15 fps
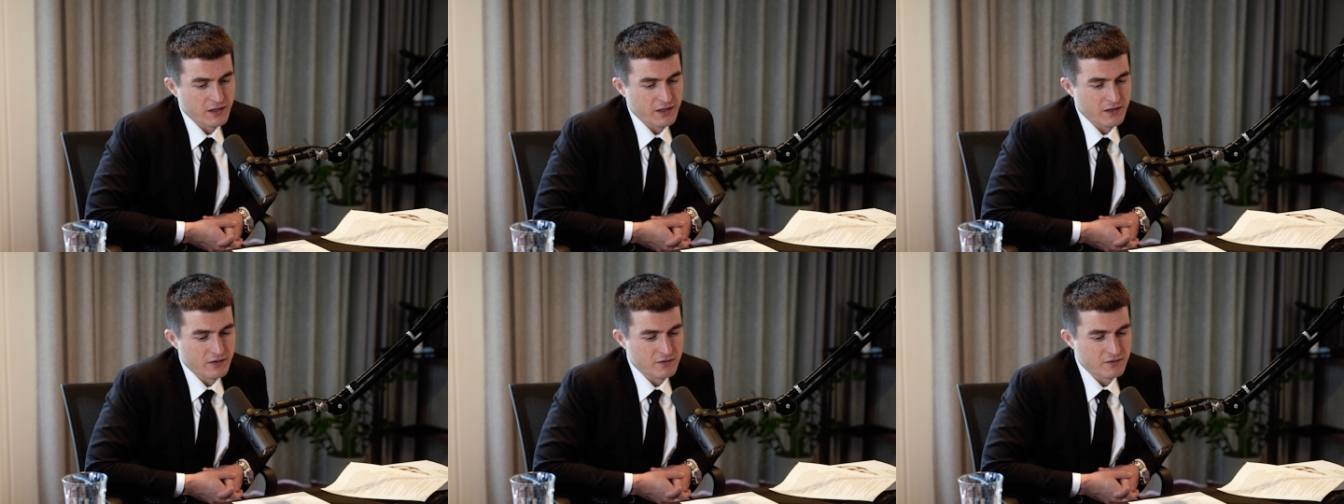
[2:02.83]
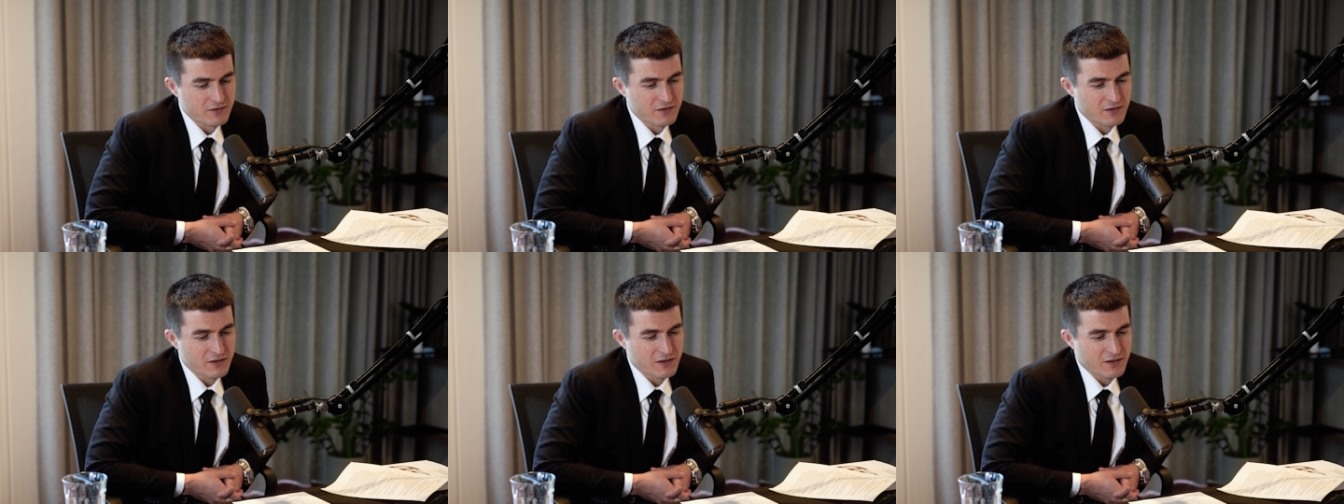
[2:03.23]

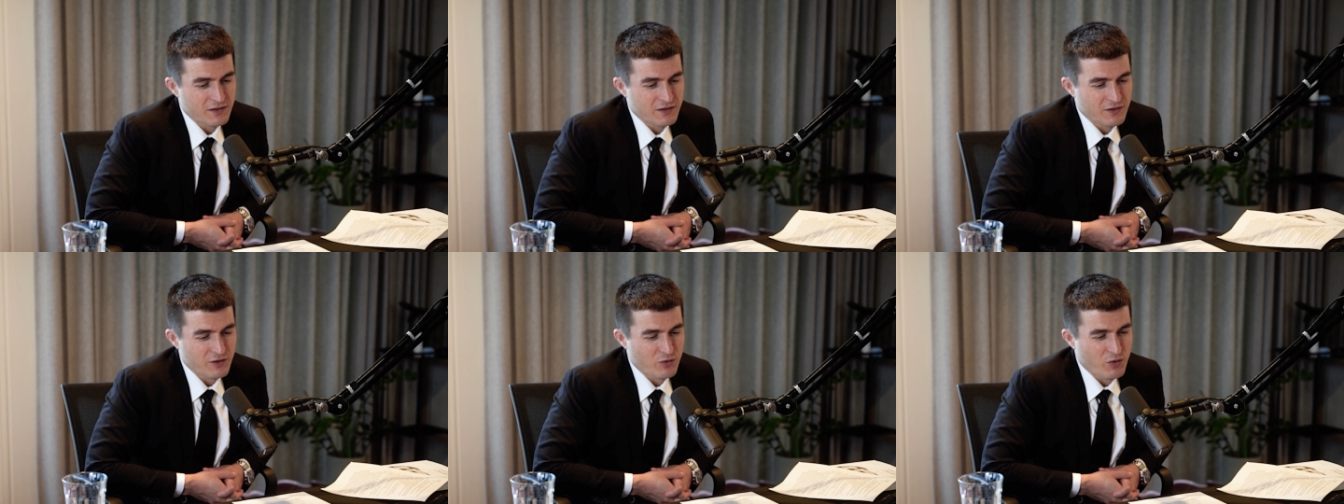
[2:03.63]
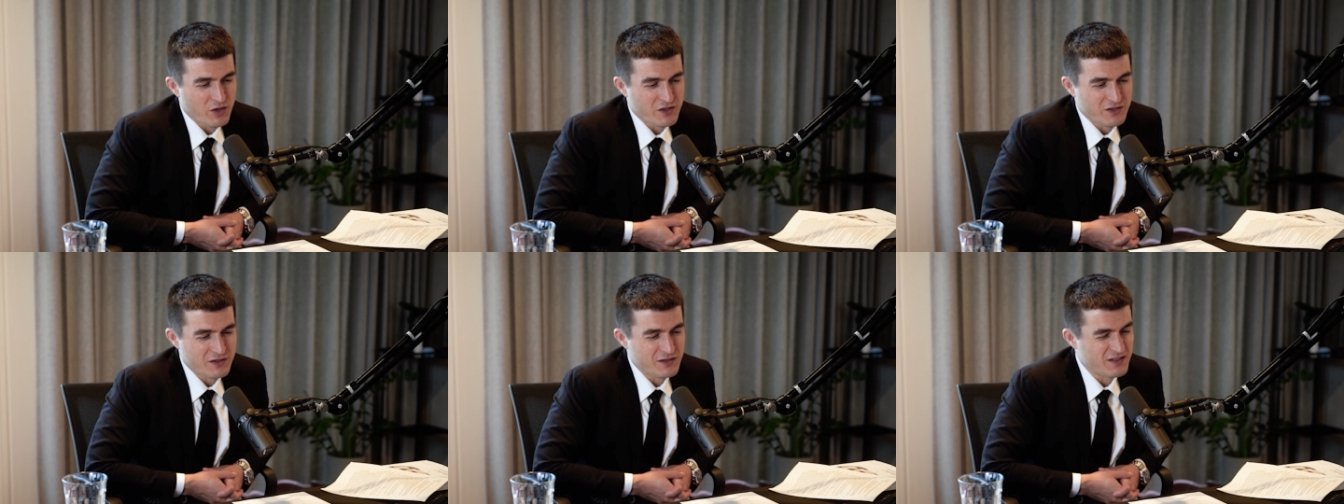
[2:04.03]
And the
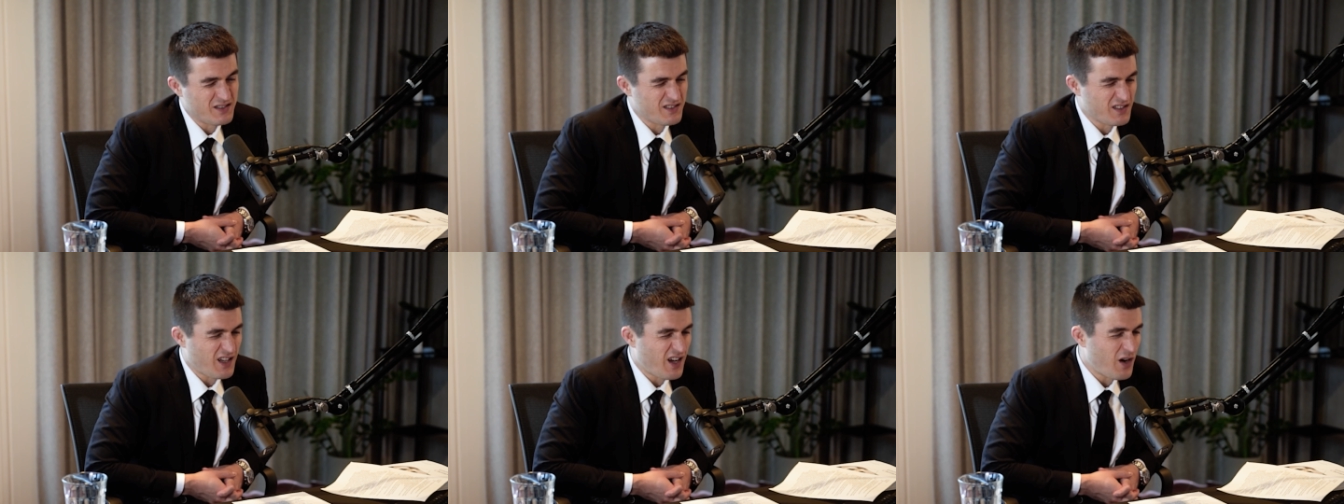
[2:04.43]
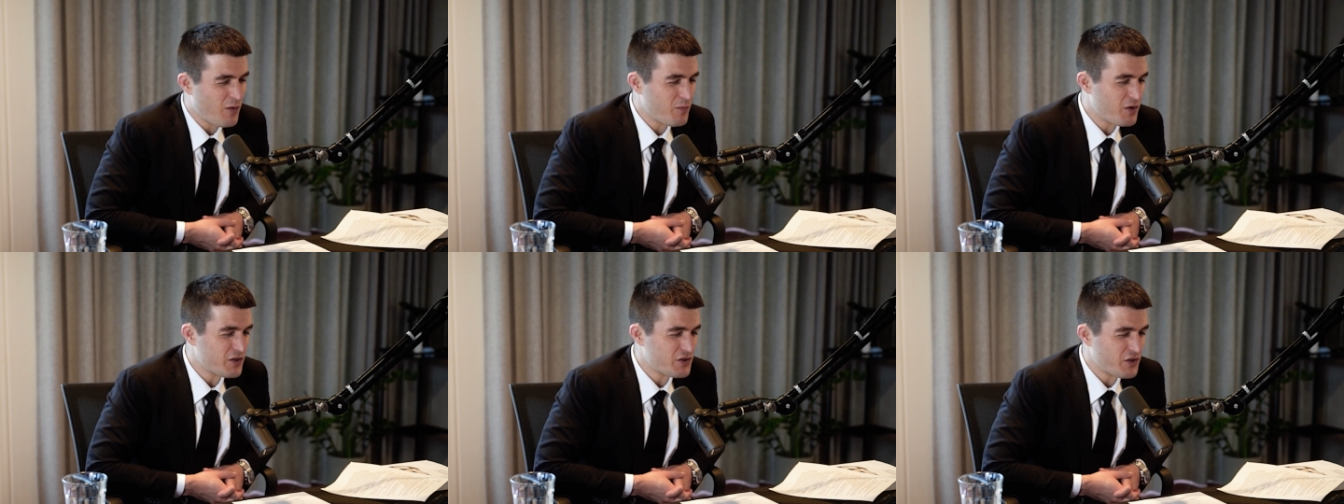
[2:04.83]
question is, how
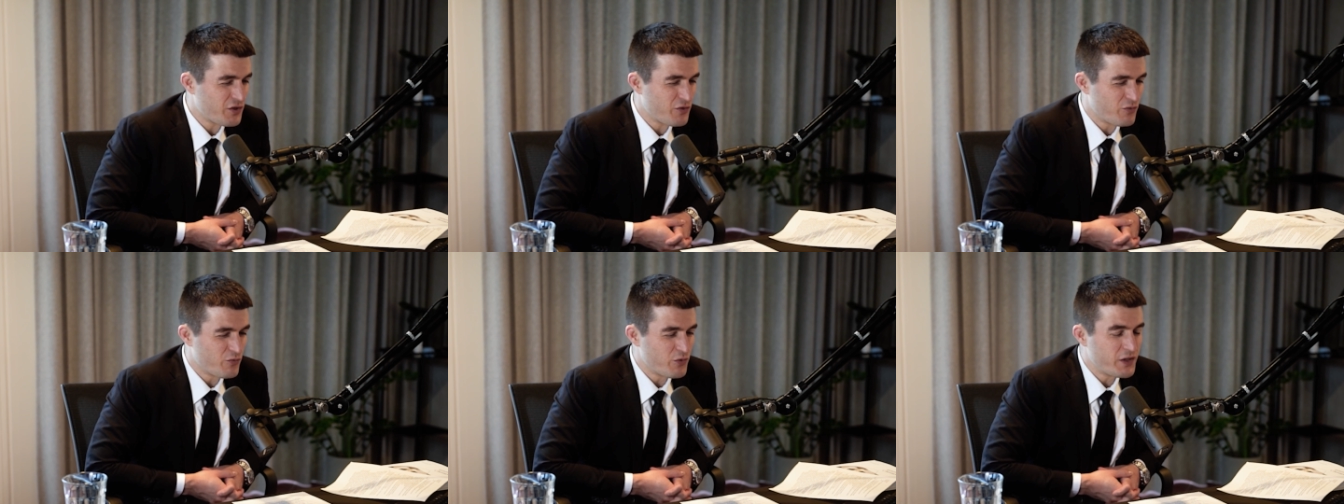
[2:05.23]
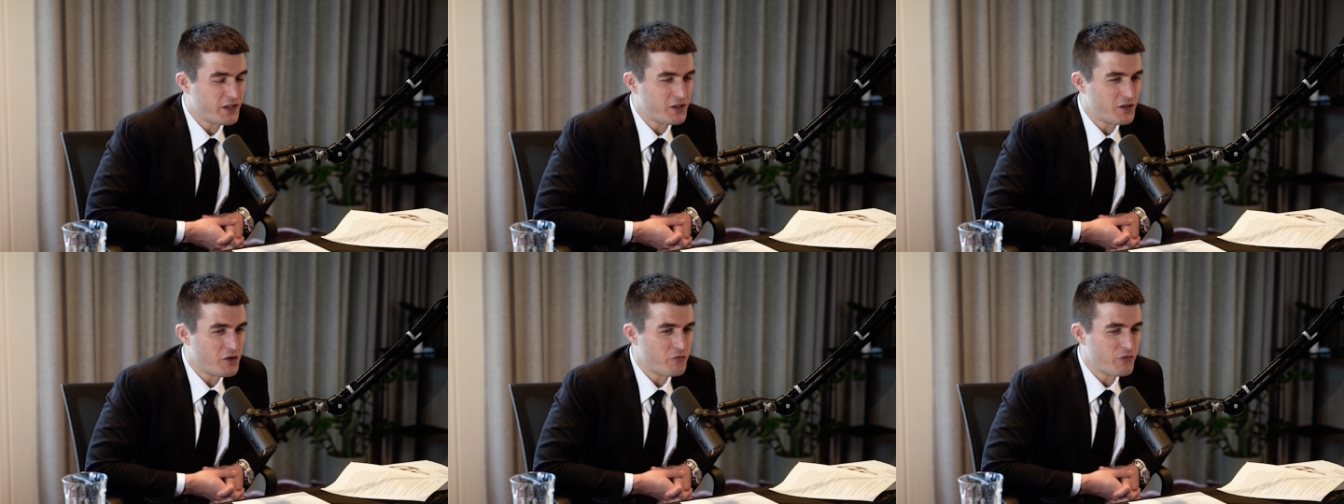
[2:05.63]
much are you
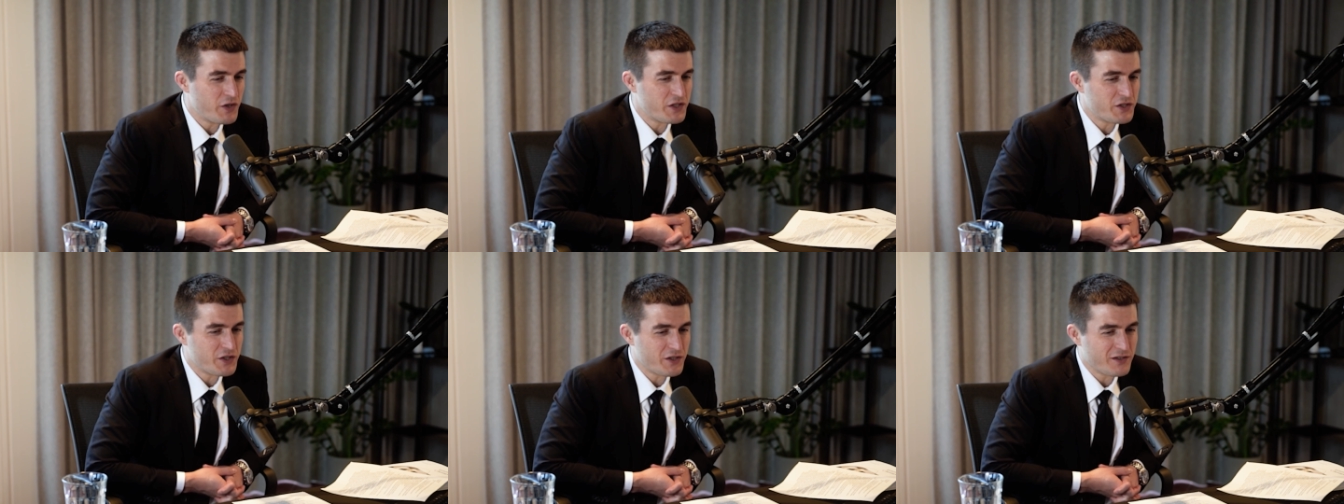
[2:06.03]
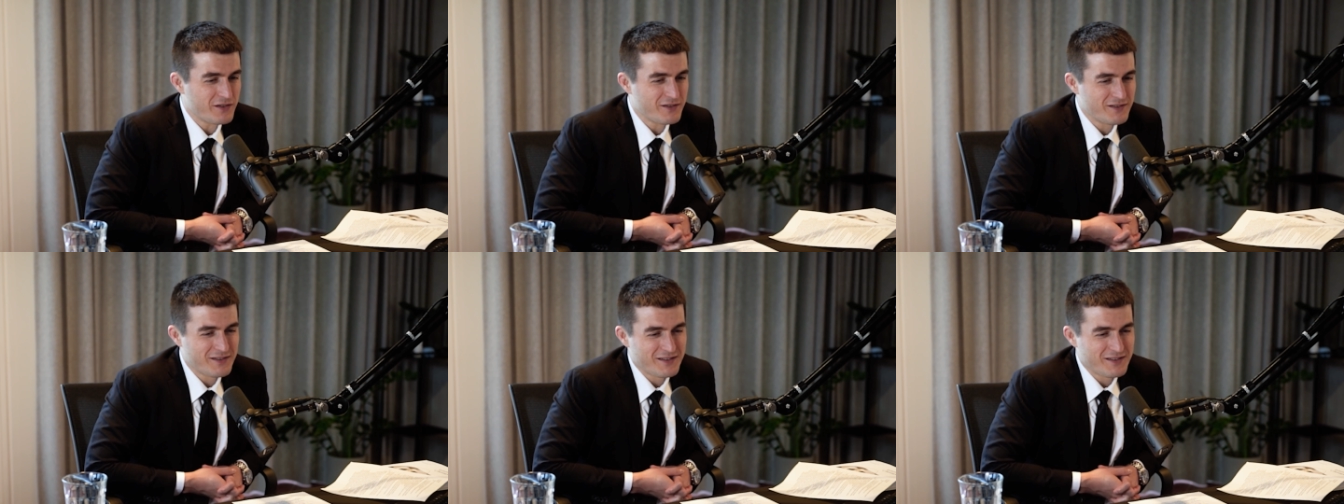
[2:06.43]
really reaching